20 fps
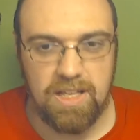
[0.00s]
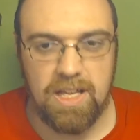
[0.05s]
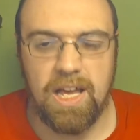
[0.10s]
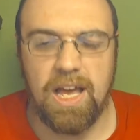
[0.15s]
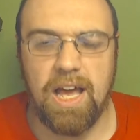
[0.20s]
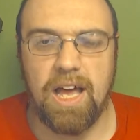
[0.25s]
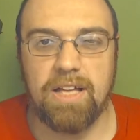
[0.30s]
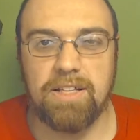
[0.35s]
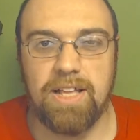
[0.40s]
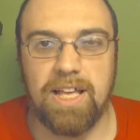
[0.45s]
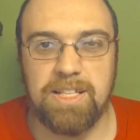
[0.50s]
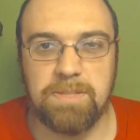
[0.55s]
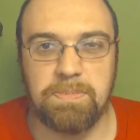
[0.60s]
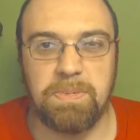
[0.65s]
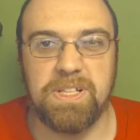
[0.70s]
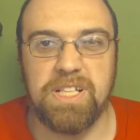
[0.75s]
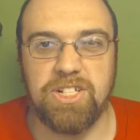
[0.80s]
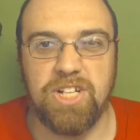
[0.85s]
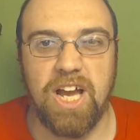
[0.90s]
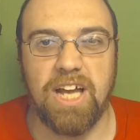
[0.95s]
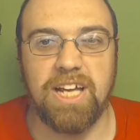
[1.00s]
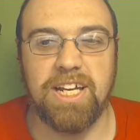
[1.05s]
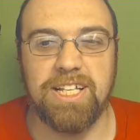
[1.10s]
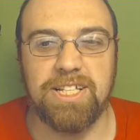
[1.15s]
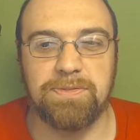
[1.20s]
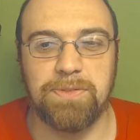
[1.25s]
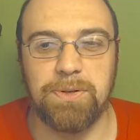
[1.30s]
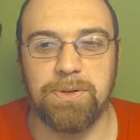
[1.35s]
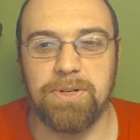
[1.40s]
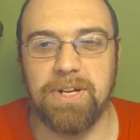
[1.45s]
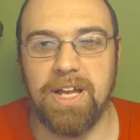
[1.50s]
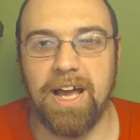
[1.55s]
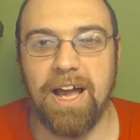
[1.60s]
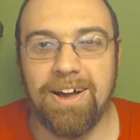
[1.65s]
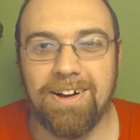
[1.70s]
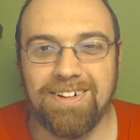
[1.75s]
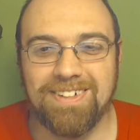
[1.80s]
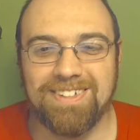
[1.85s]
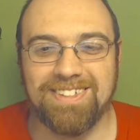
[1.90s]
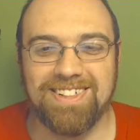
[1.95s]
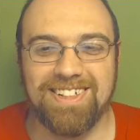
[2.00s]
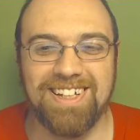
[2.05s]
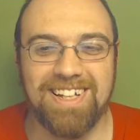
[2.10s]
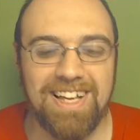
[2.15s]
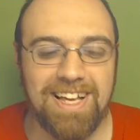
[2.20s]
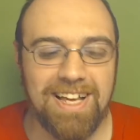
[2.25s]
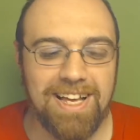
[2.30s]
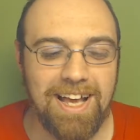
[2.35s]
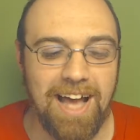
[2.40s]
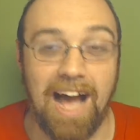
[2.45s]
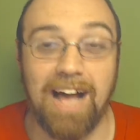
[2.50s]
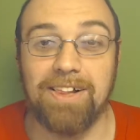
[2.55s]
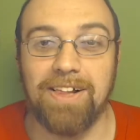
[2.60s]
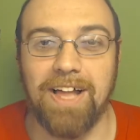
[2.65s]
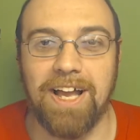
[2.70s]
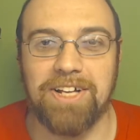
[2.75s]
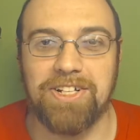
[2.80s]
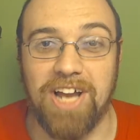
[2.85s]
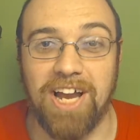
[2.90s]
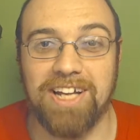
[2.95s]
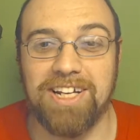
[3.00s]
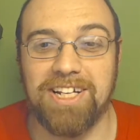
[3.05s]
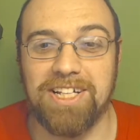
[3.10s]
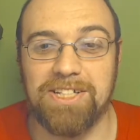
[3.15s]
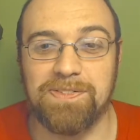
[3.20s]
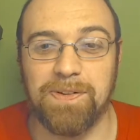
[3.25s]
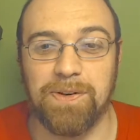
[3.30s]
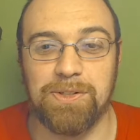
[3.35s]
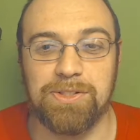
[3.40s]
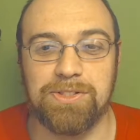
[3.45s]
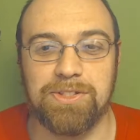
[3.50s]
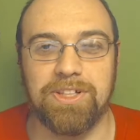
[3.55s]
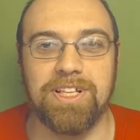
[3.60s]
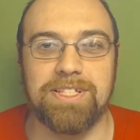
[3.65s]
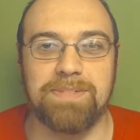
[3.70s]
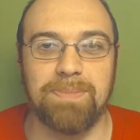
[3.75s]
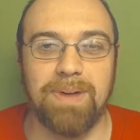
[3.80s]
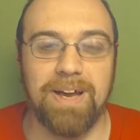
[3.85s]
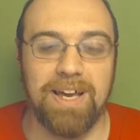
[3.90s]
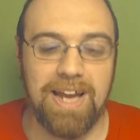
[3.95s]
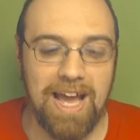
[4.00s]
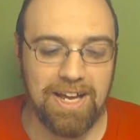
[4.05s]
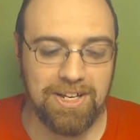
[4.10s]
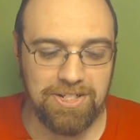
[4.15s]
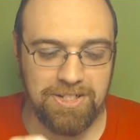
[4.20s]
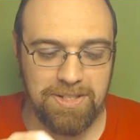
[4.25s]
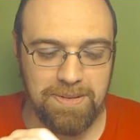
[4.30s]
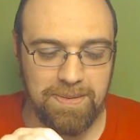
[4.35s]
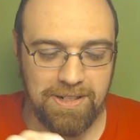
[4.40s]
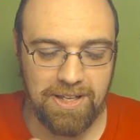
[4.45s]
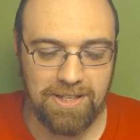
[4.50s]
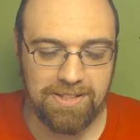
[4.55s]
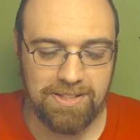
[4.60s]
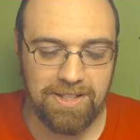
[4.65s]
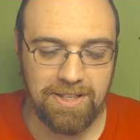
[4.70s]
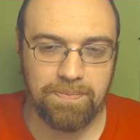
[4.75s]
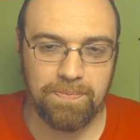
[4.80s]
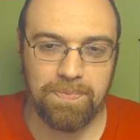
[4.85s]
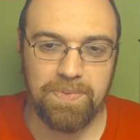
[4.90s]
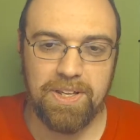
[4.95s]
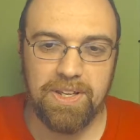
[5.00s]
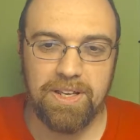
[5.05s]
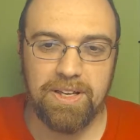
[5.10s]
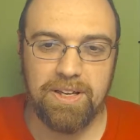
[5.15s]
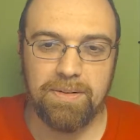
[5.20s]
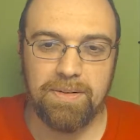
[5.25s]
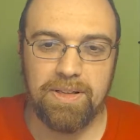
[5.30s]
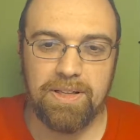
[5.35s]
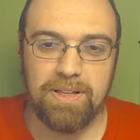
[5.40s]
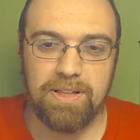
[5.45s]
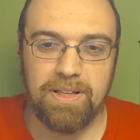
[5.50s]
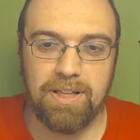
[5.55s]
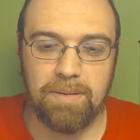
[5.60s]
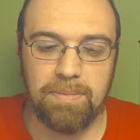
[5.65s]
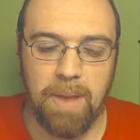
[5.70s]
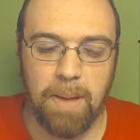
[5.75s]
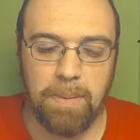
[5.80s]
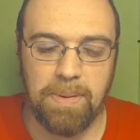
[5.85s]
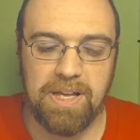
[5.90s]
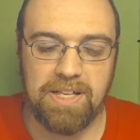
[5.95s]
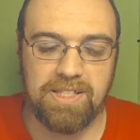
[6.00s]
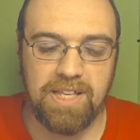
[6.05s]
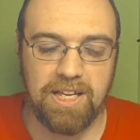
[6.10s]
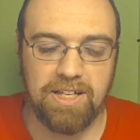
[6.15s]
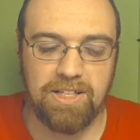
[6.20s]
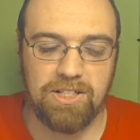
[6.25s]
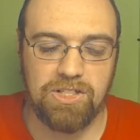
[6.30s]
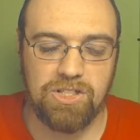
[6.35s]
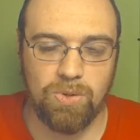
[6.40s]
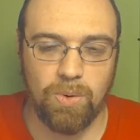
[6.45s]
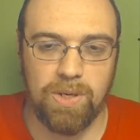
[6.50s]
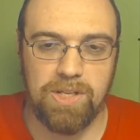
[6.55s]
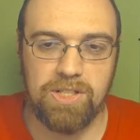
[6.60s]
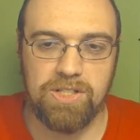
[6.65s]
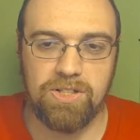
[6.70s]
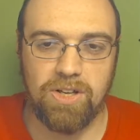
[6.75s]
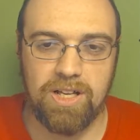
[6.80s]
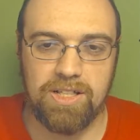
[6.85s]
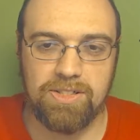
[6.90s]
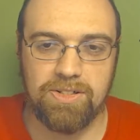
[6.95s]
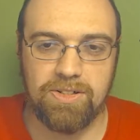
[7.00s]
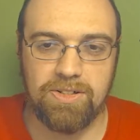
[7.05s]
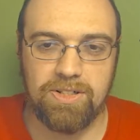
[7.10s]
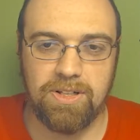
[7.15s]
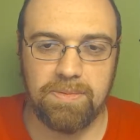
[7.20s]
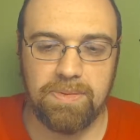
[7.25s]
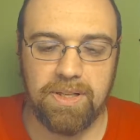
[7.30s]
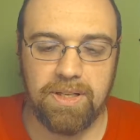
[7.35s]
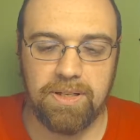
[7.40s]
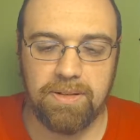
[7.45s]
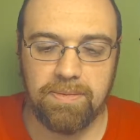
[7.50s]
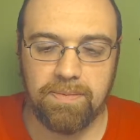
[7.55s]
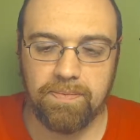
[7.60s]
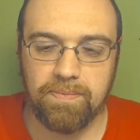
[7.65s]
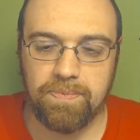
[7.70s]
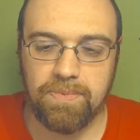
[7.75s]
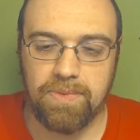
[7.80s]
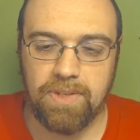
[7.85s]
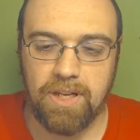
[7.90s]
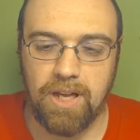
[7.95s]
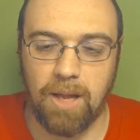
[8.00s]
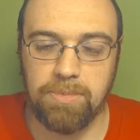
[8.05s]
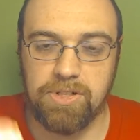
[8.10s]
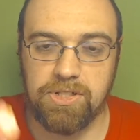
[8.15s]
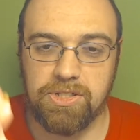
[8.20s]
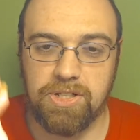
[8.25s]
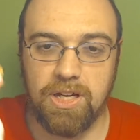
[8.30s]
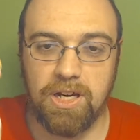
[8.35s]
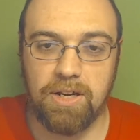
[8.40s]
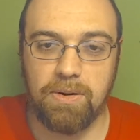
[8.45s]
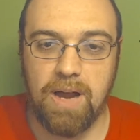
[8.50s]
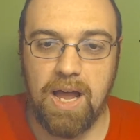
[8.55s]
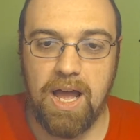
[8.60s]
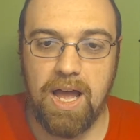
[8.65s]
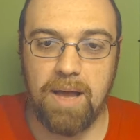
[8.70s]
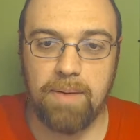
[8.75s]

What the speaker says: it smells like Chinese food now. I like Chinese food, so this might actually be decent. Maybe it's like a soy sauce or something. I'm just going to grab...